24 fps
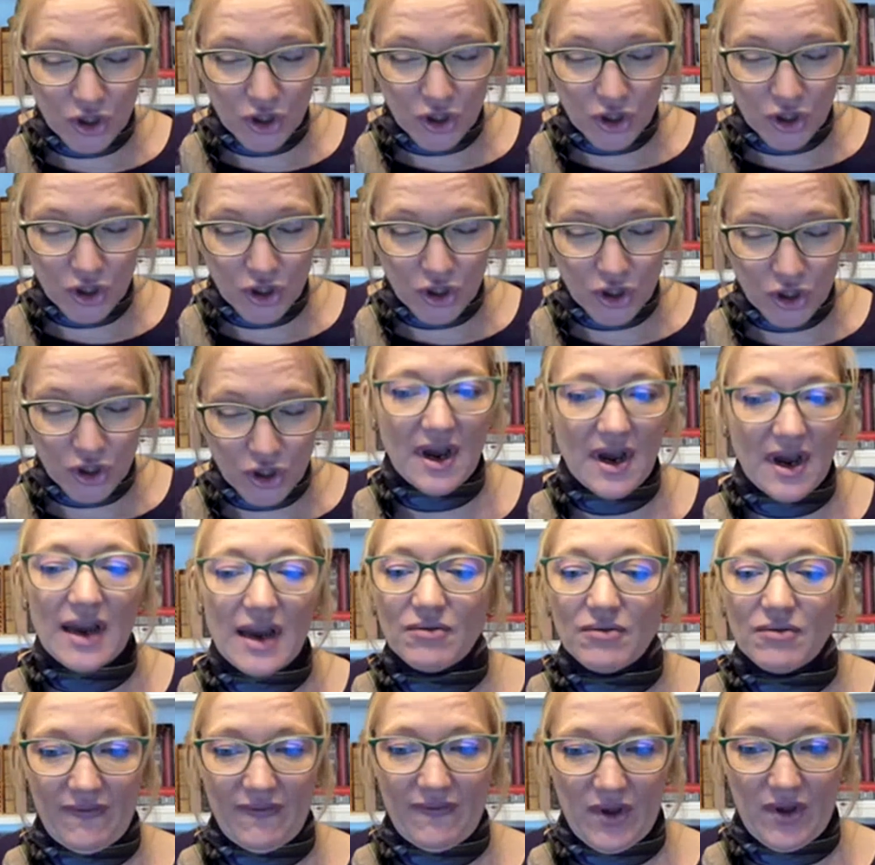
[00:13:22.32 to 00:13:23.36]
virtual
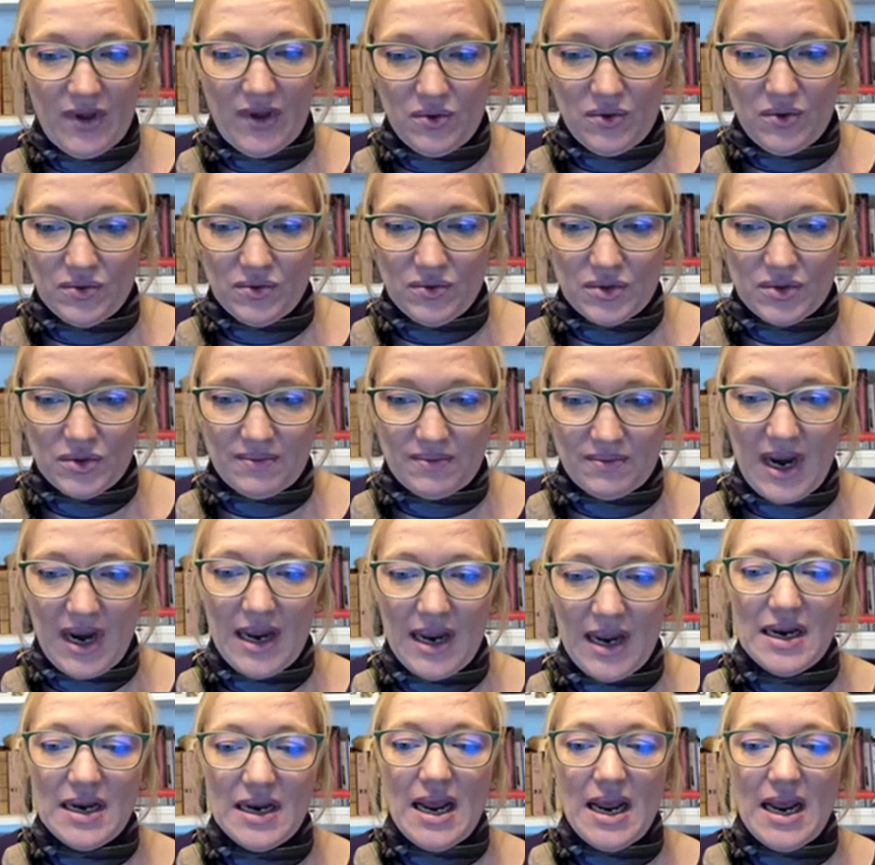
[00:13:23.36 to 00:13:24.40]
design reviews,
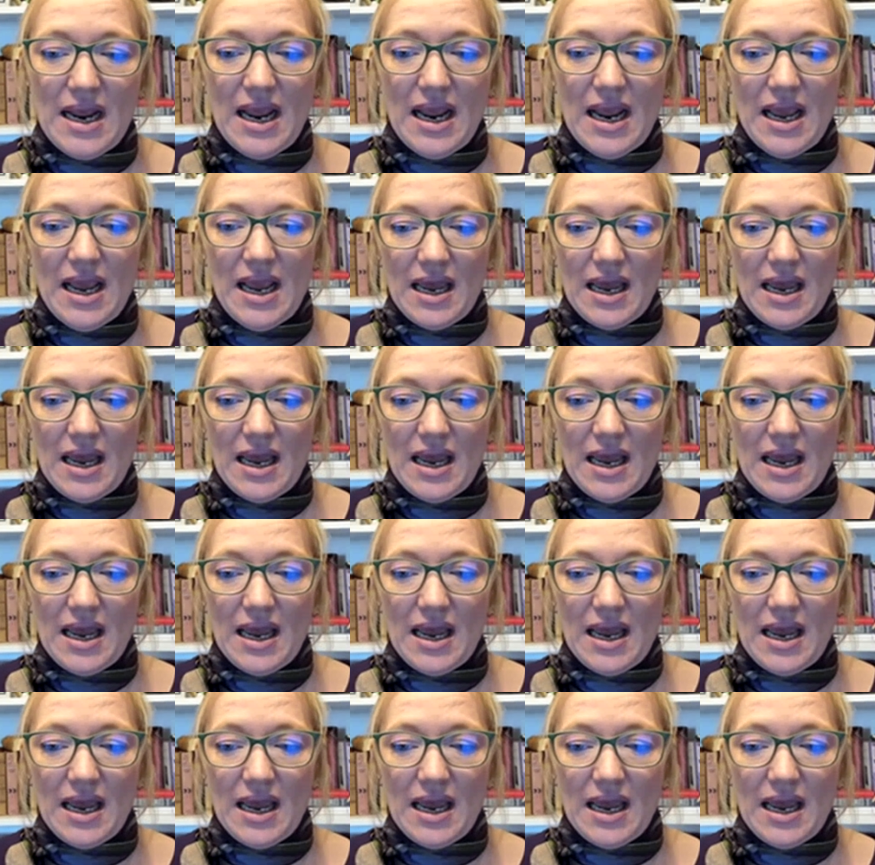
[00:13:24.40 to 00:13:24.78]
right,